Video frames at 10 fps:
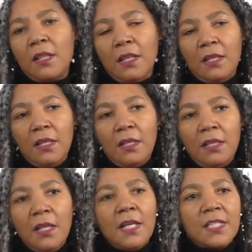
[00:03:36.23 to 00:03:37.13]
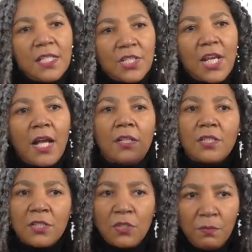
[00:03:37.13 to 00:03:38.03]
the
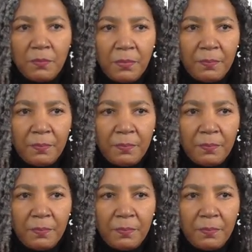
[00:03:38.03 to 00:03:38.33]
CGL